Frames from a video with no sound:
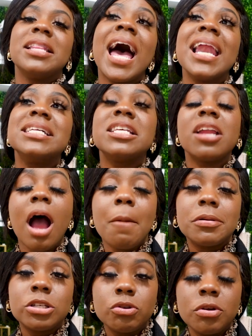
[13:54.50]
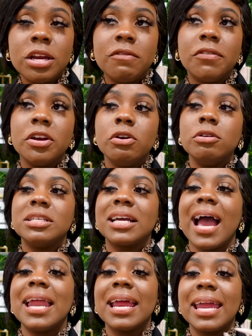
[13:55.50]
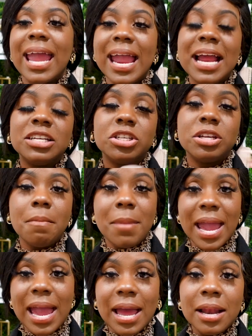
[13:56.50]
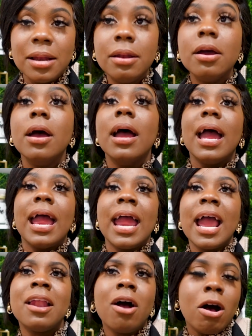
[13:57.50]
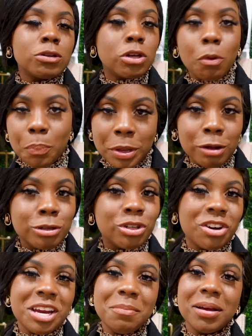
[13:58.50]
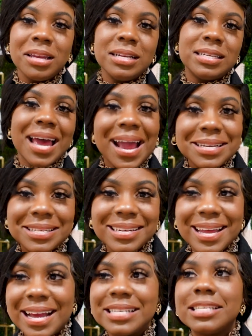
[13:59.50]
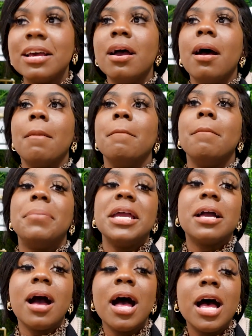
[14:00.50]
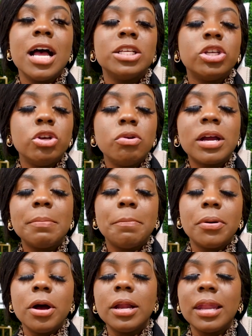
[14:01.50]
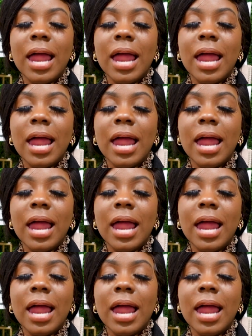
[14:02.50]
that is an opportunity for you to kind of gauge demand and also build your email and text list, because you can put